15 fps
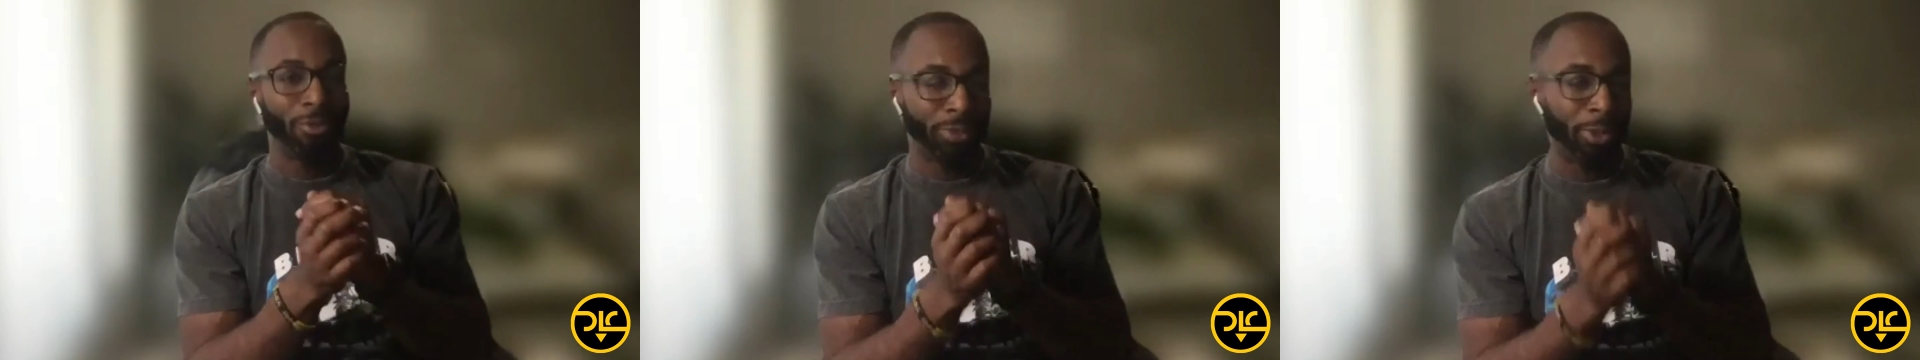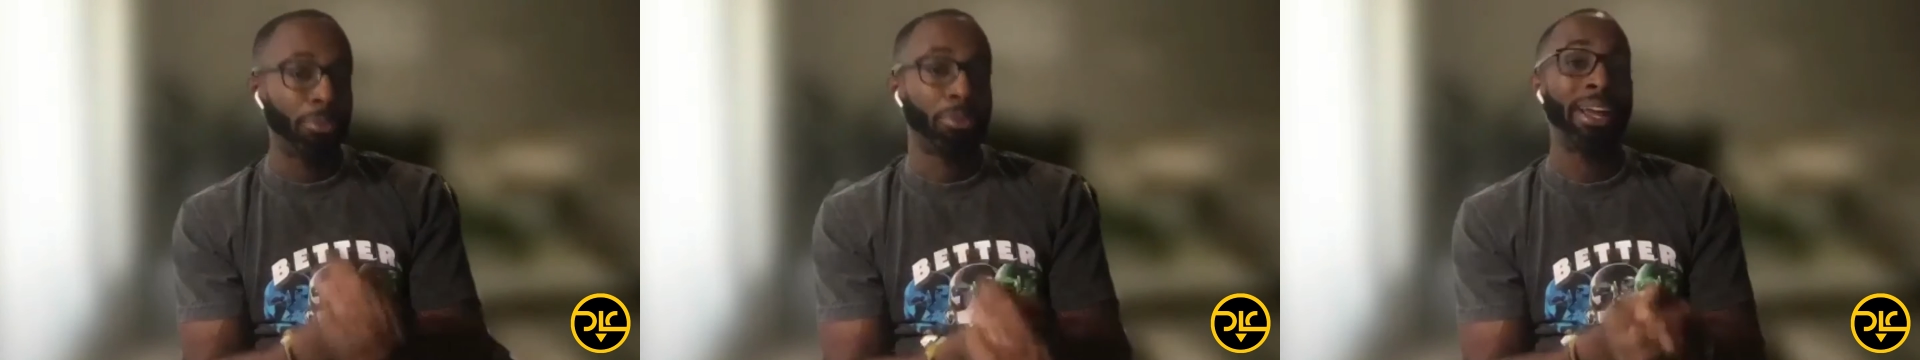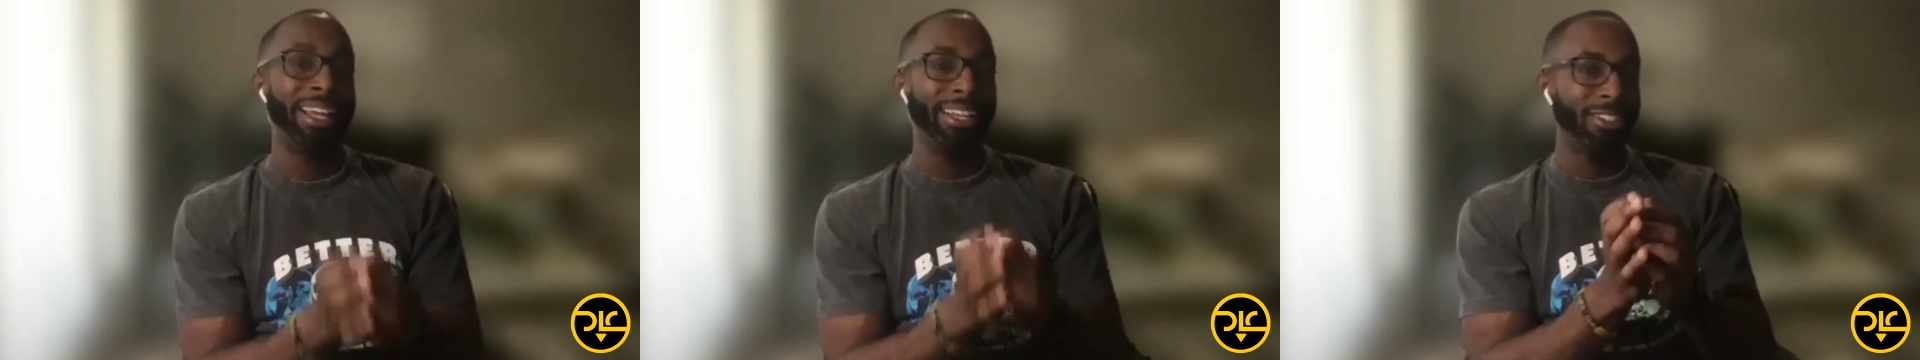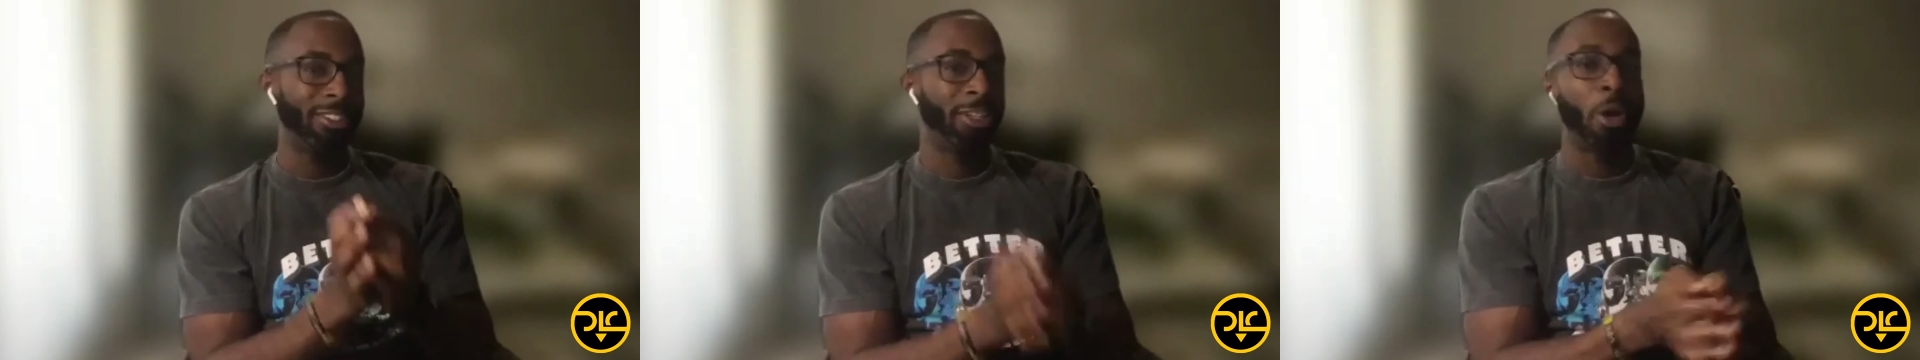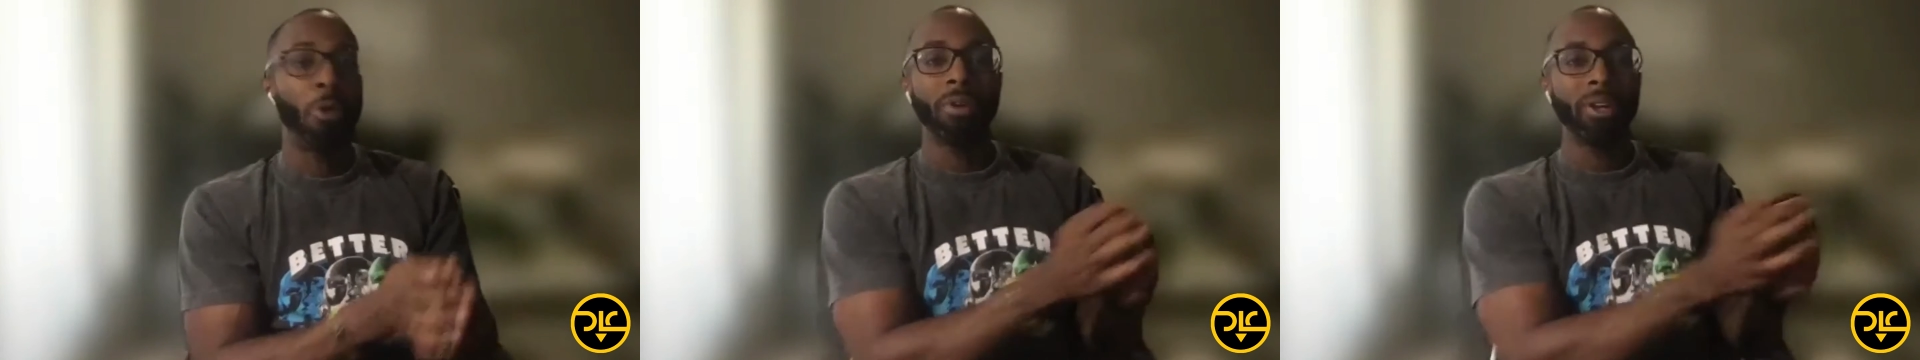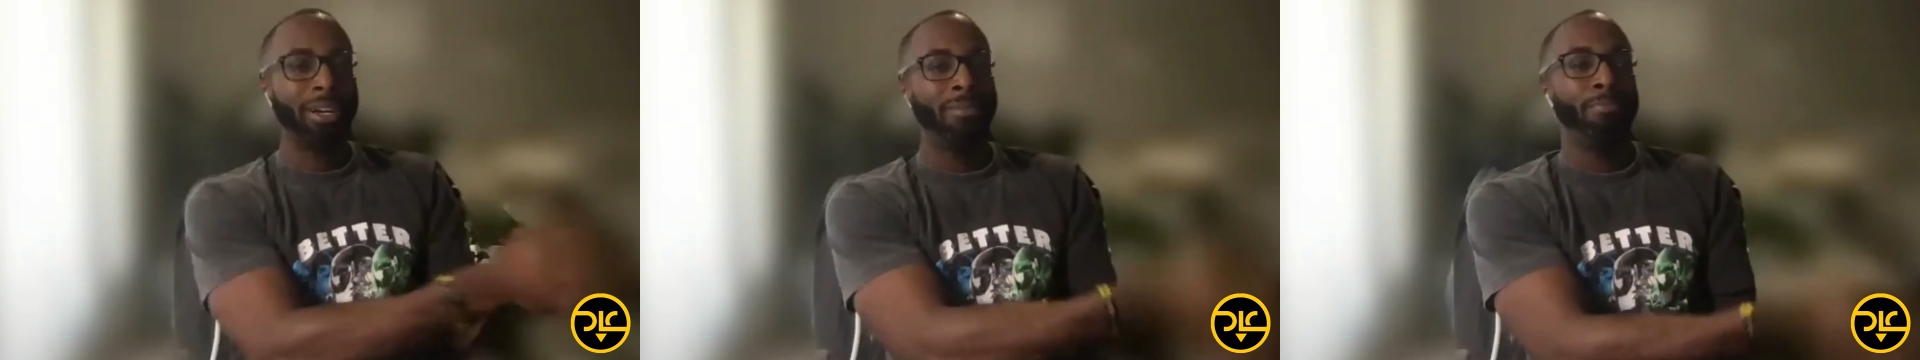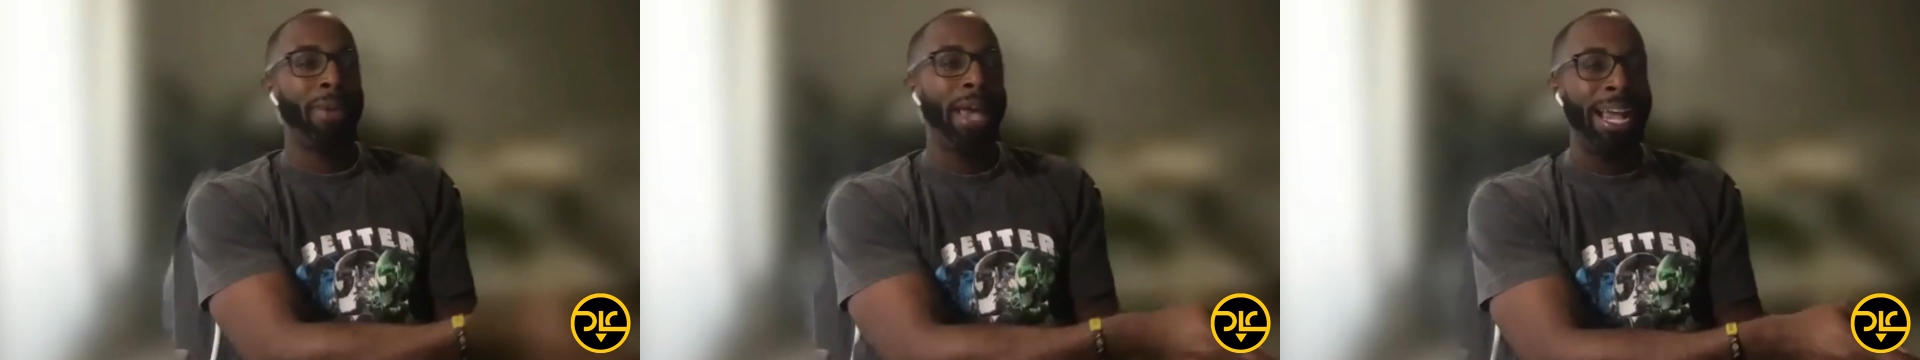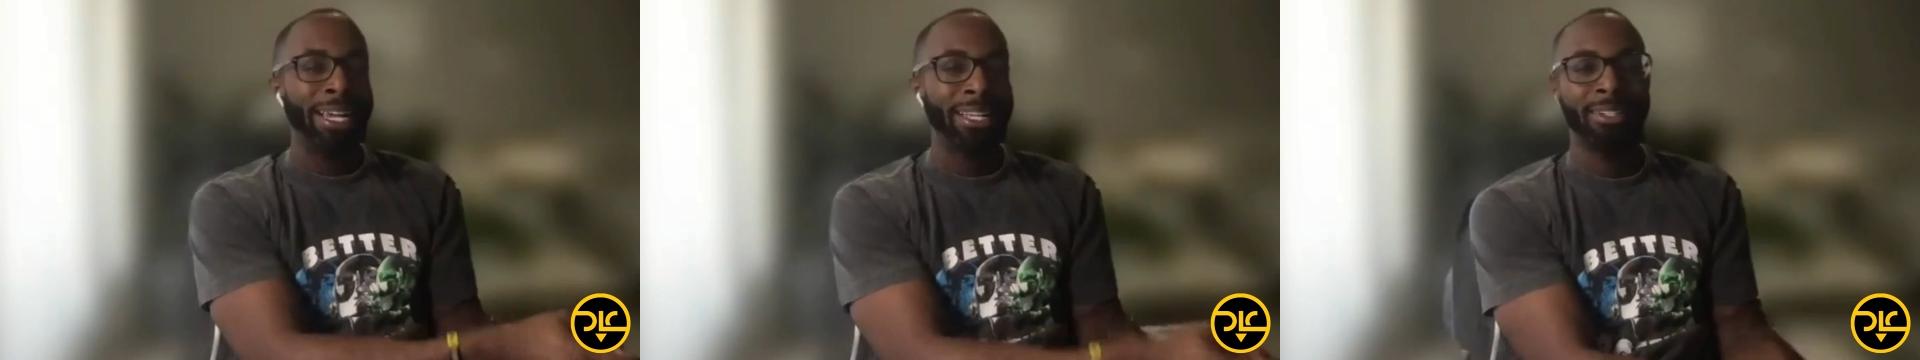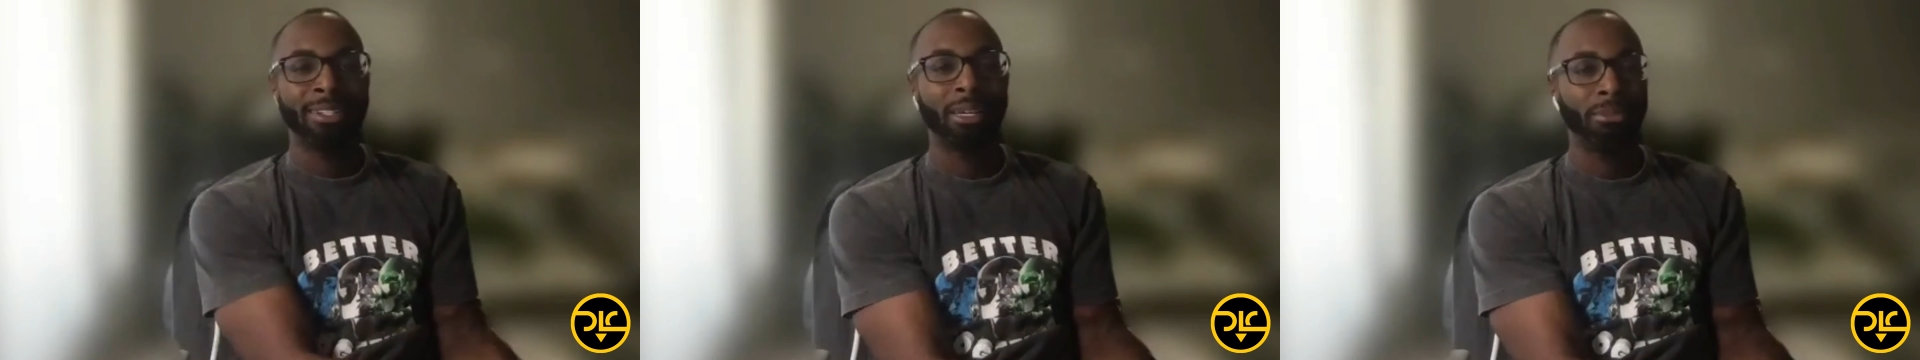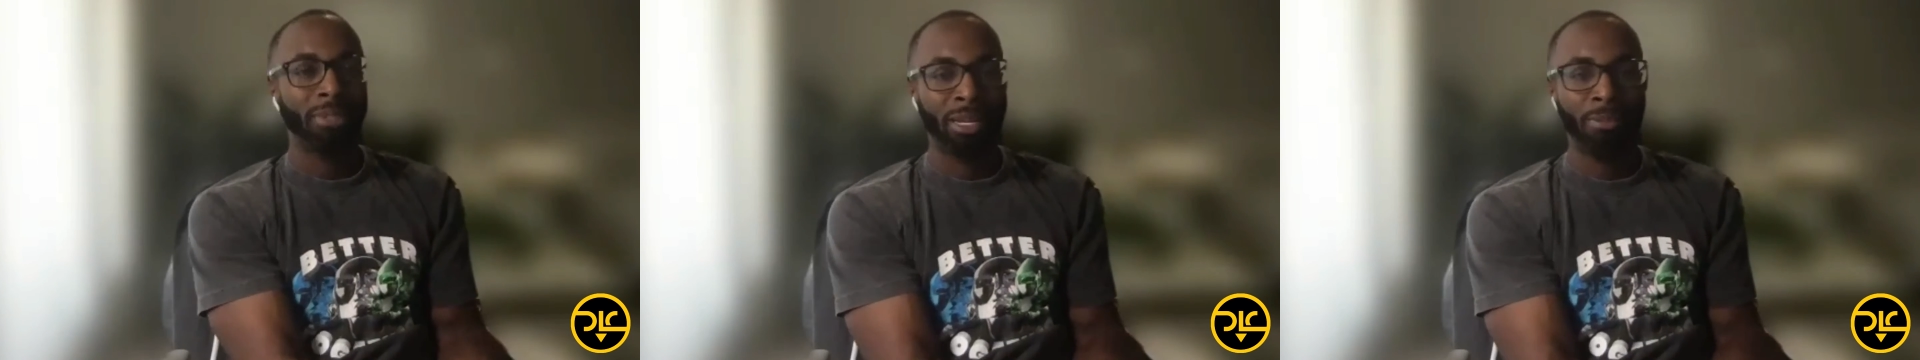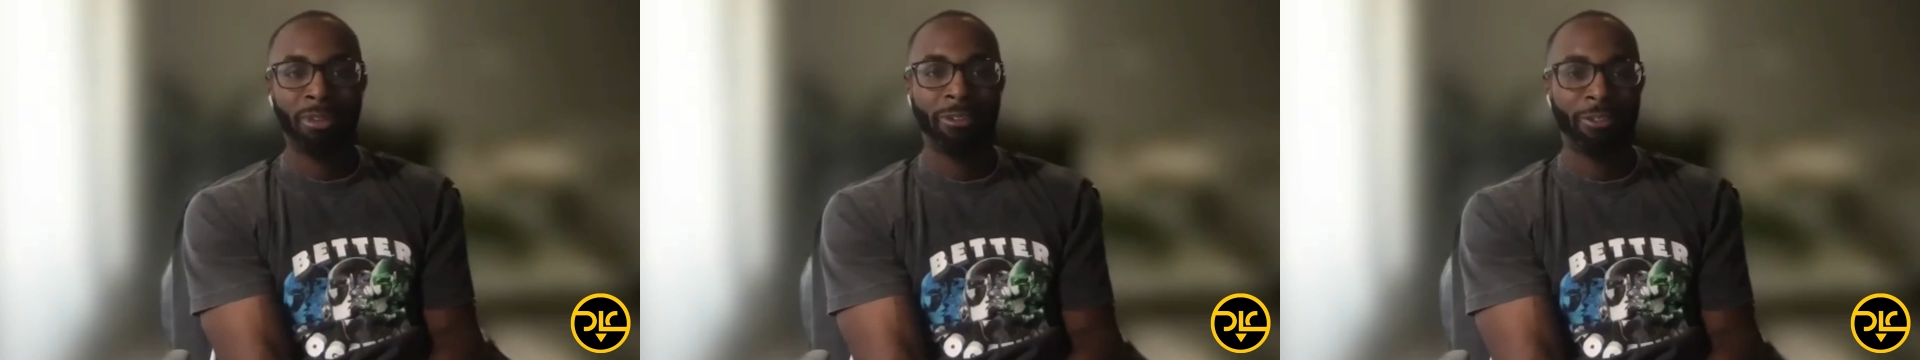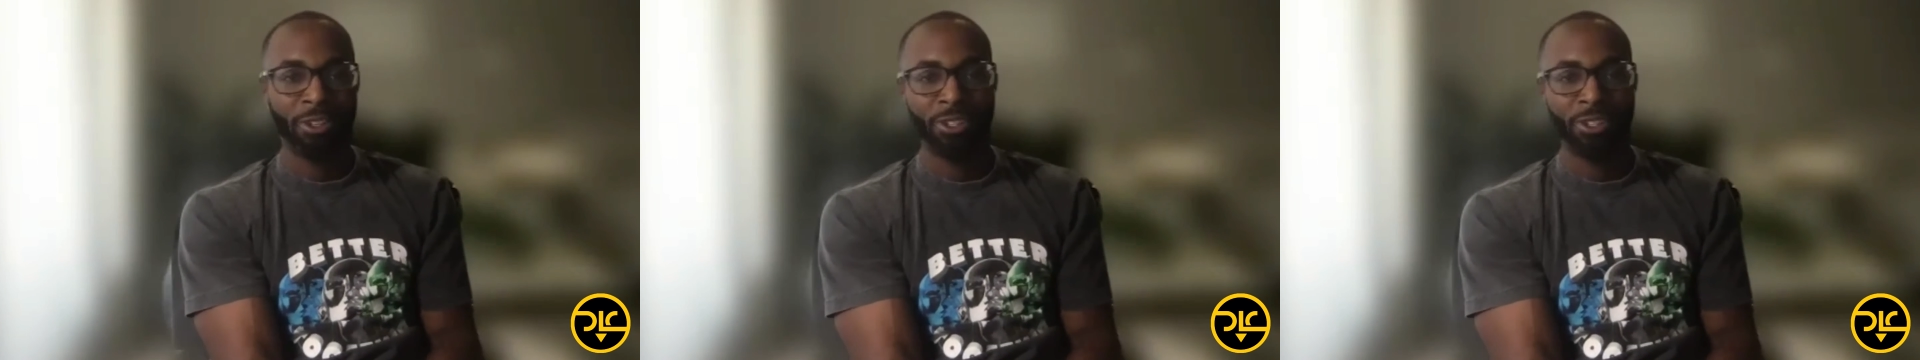the brands don't come back in September for